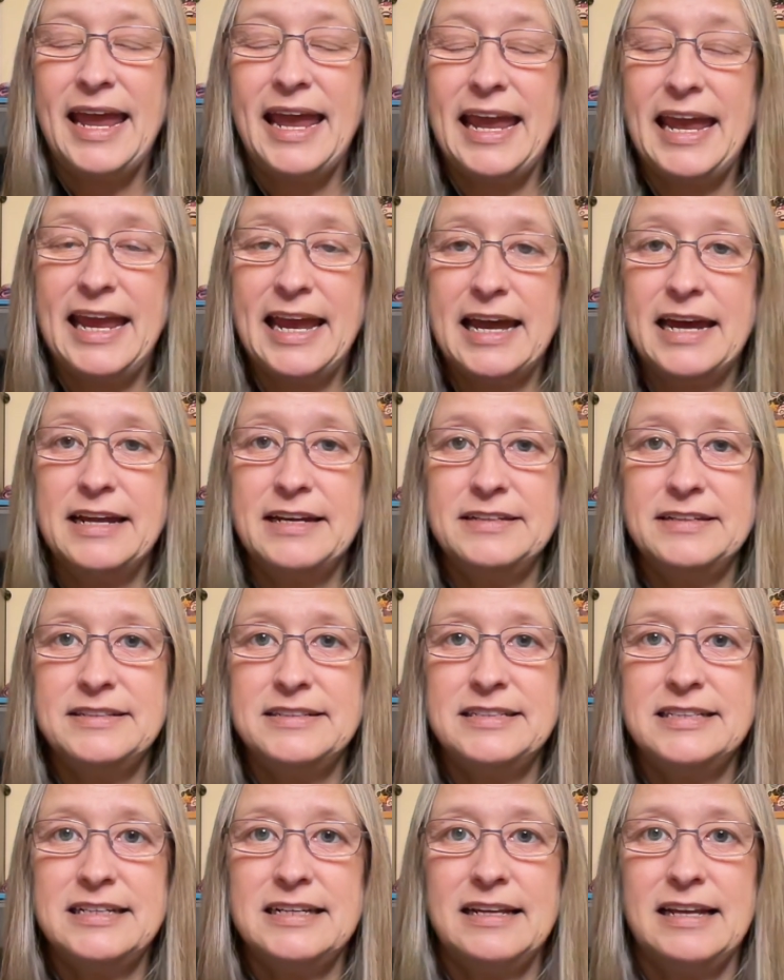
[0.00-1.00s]

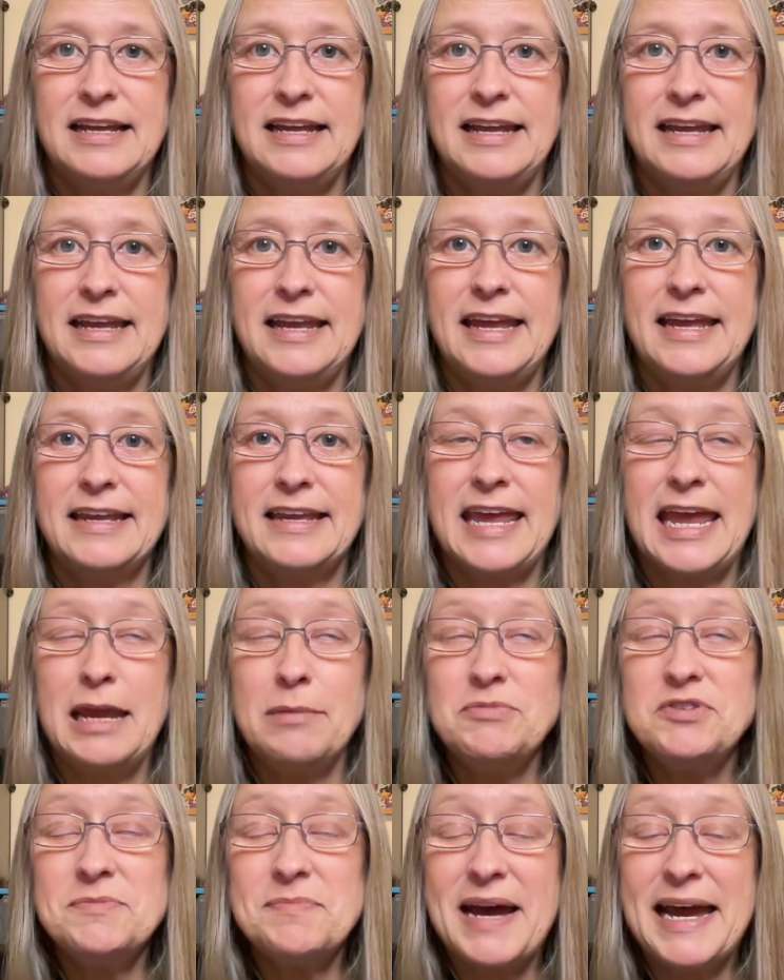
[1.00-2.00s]
And it came
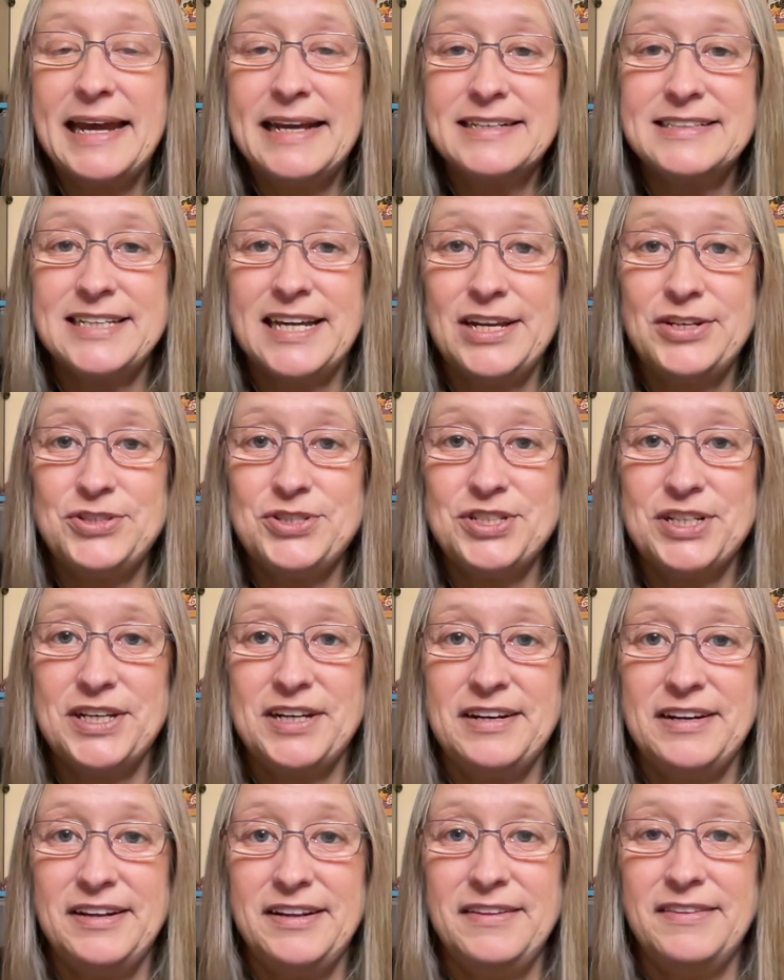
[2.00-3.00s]
to my
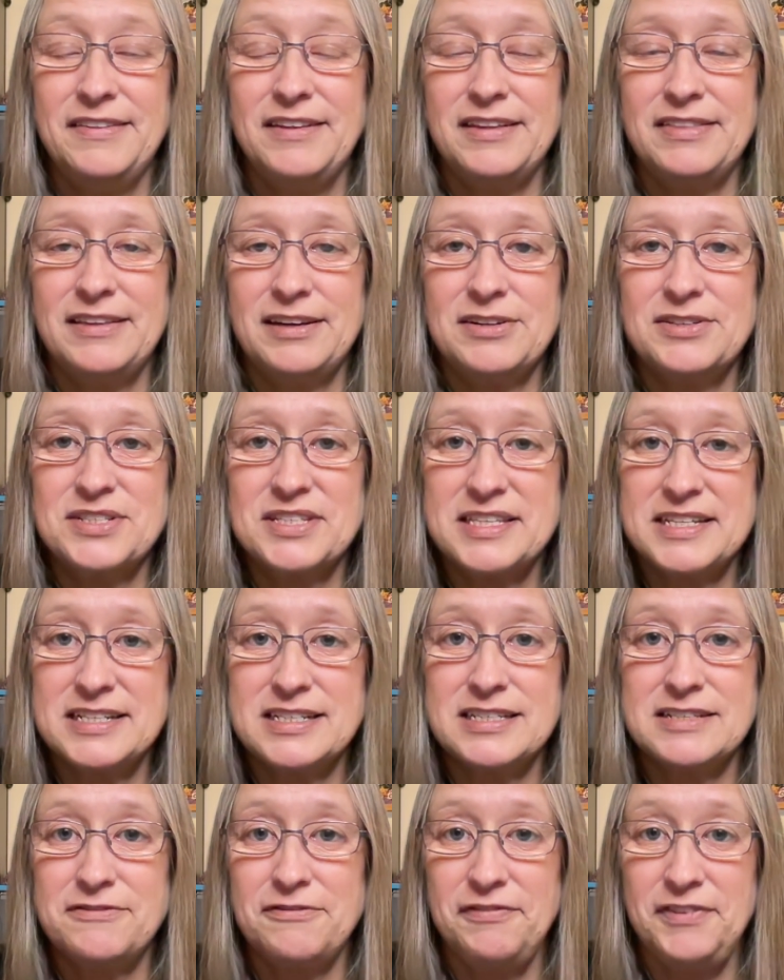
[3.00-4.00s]
attention that there's
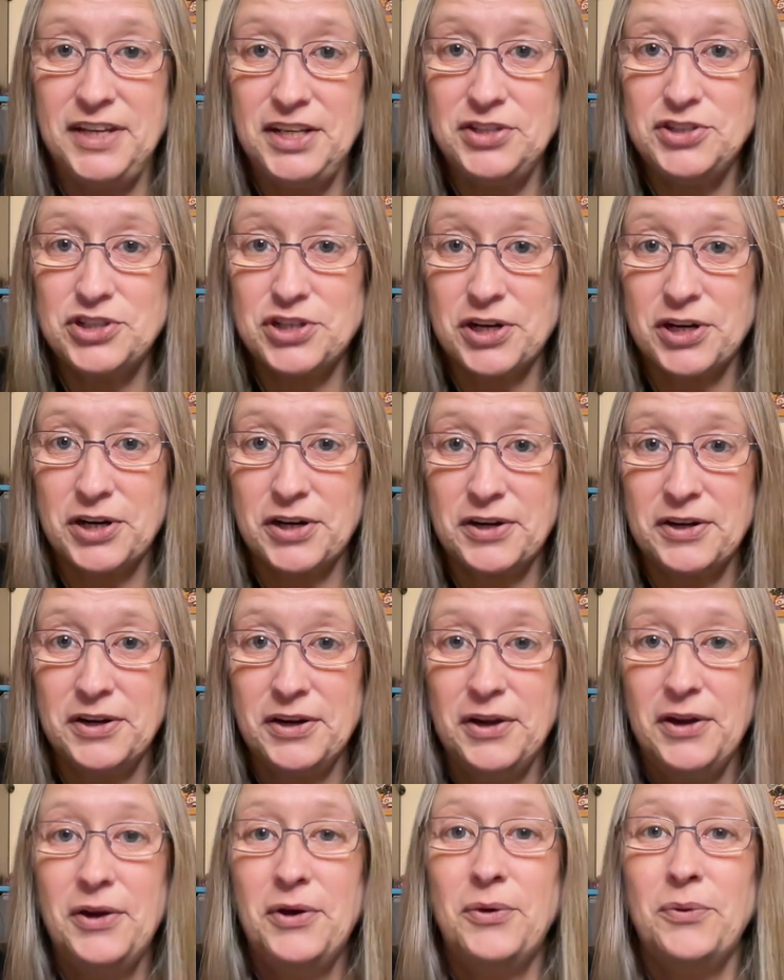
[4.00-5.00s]
this feature
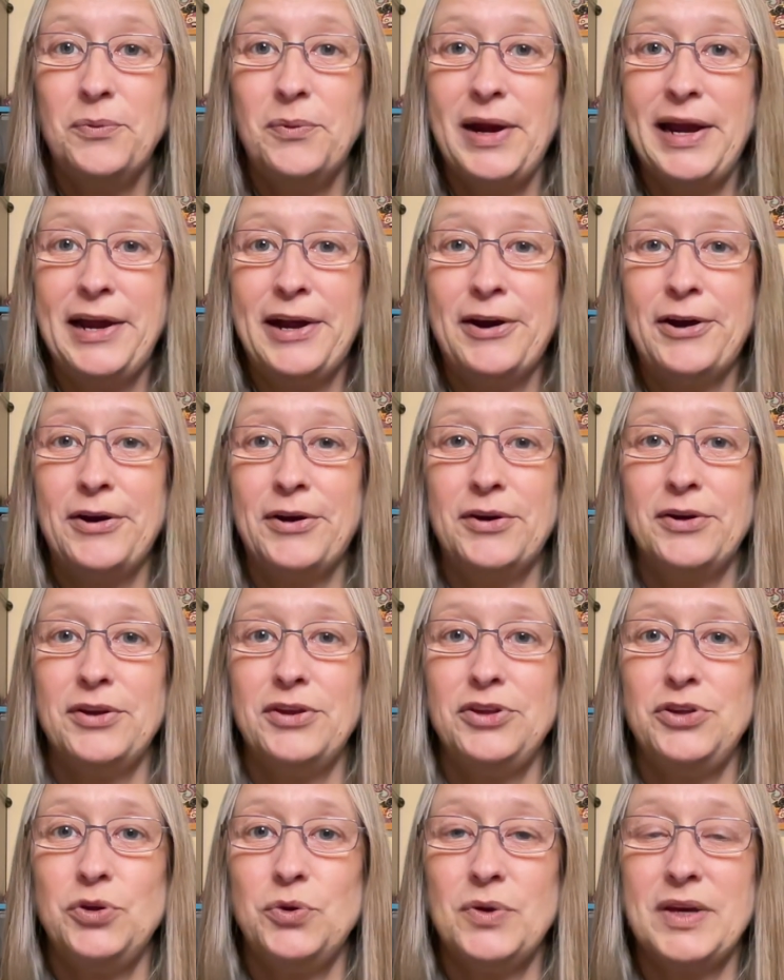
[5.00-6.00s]
where
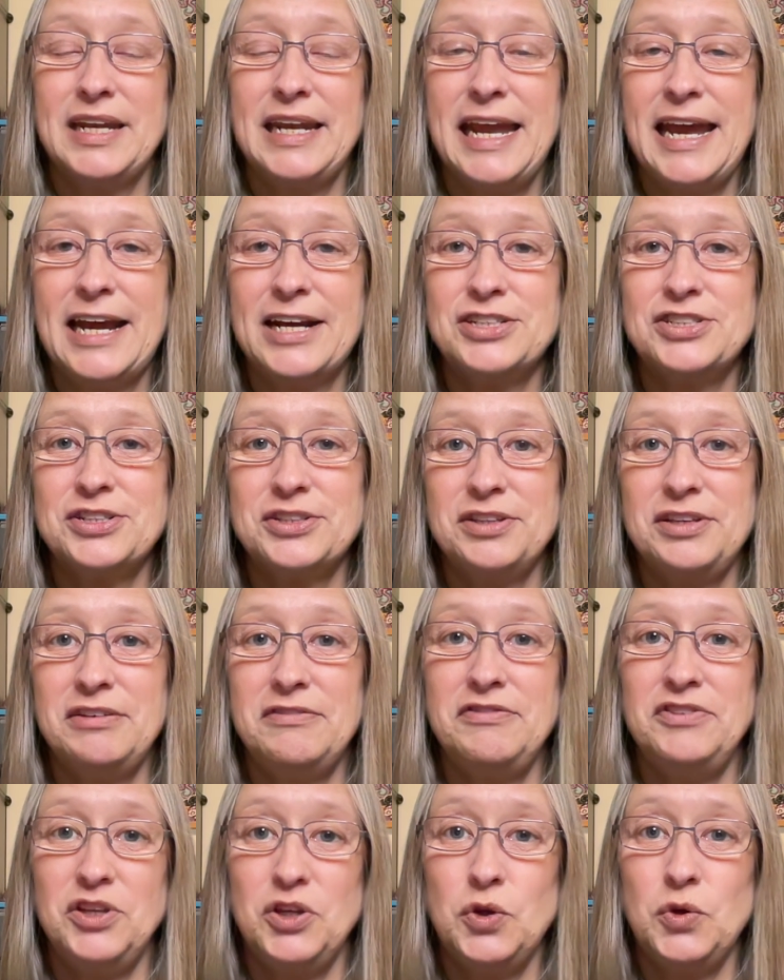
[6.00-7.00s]
you can actually
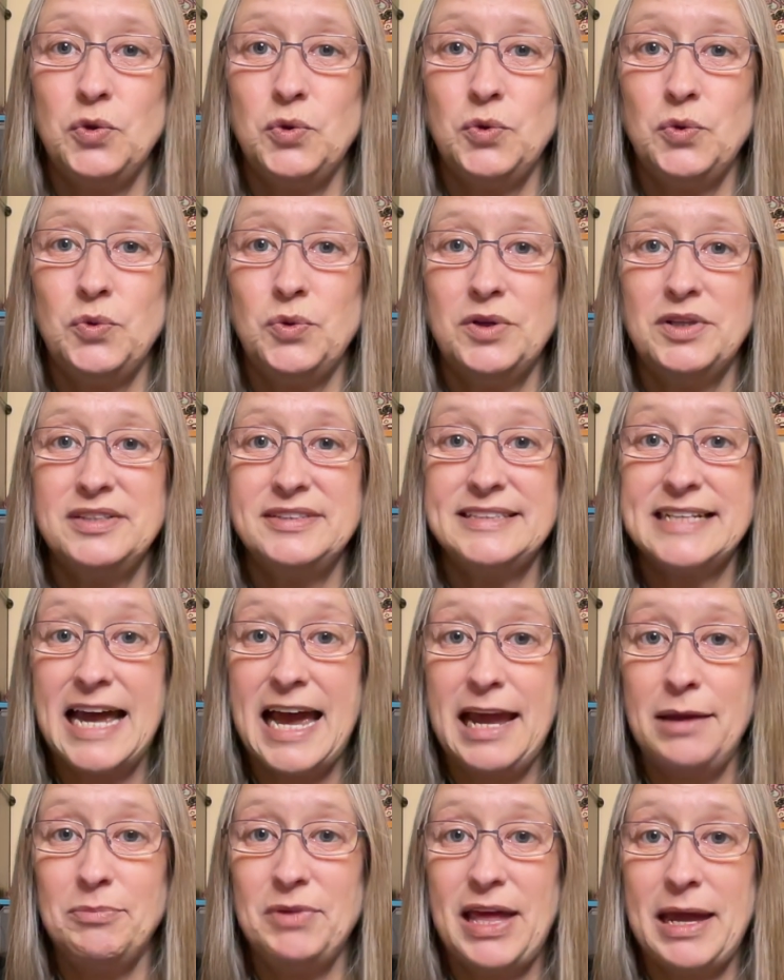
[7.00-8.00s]
view
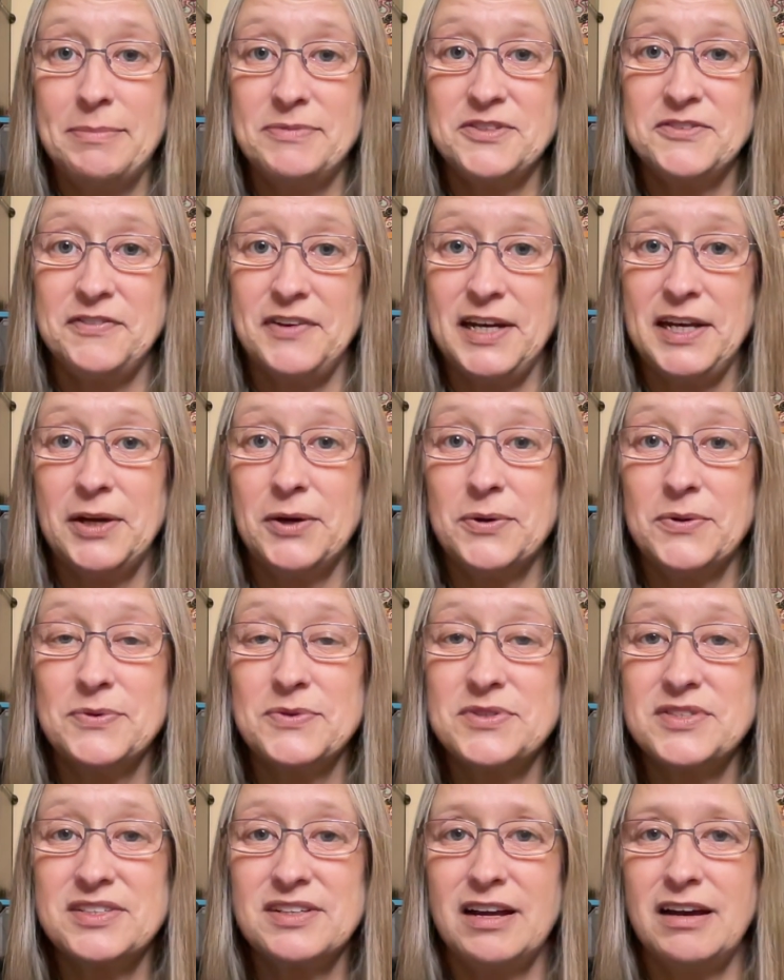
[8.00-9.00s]
time lapse
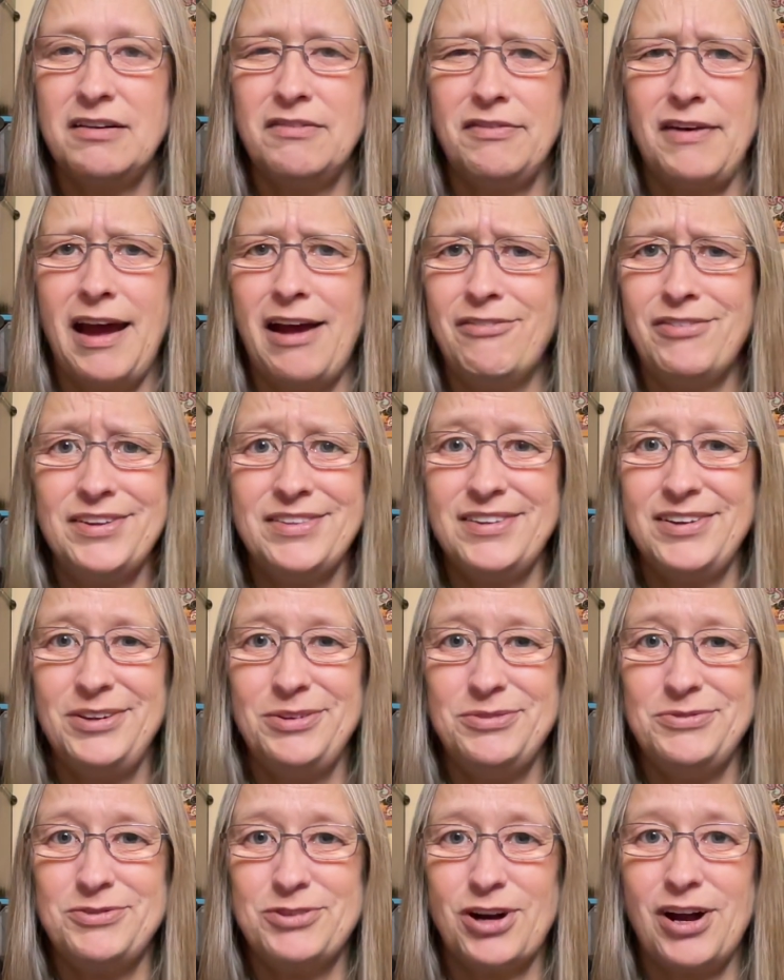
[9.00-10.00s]
videos of everything
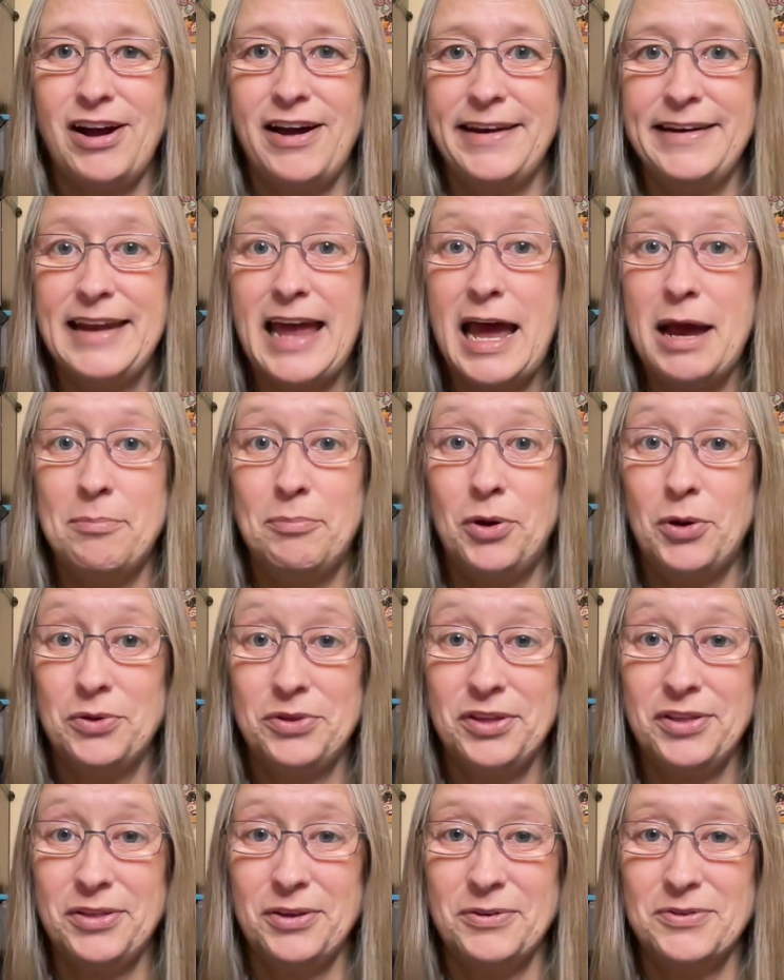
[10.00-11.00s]
you've drawn on both
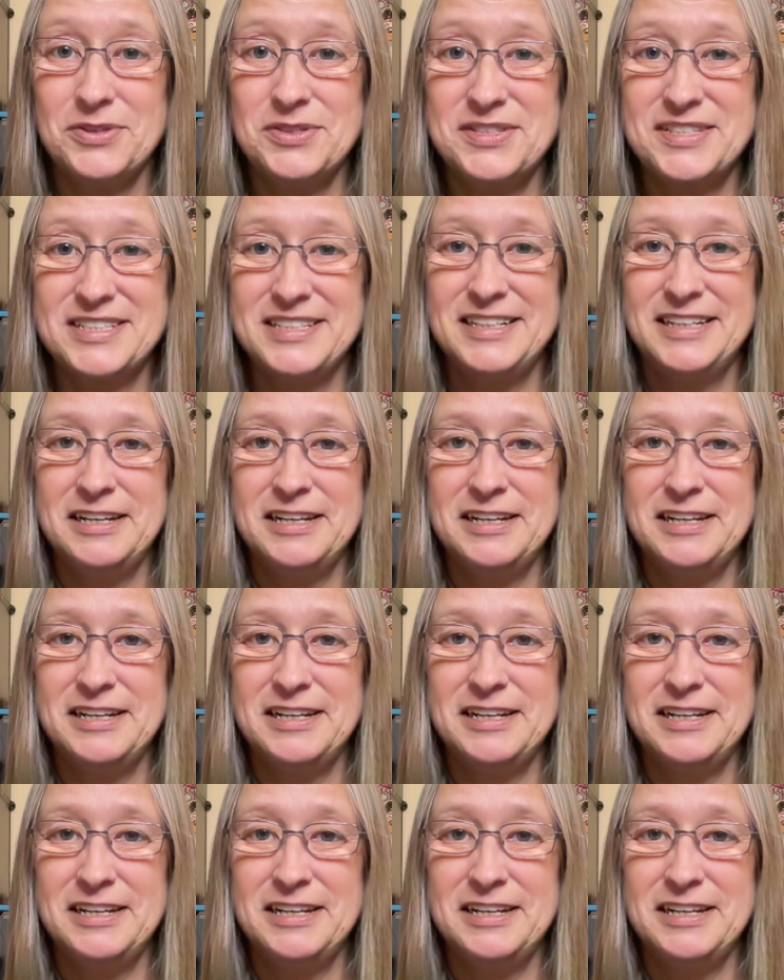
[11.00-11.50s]
of those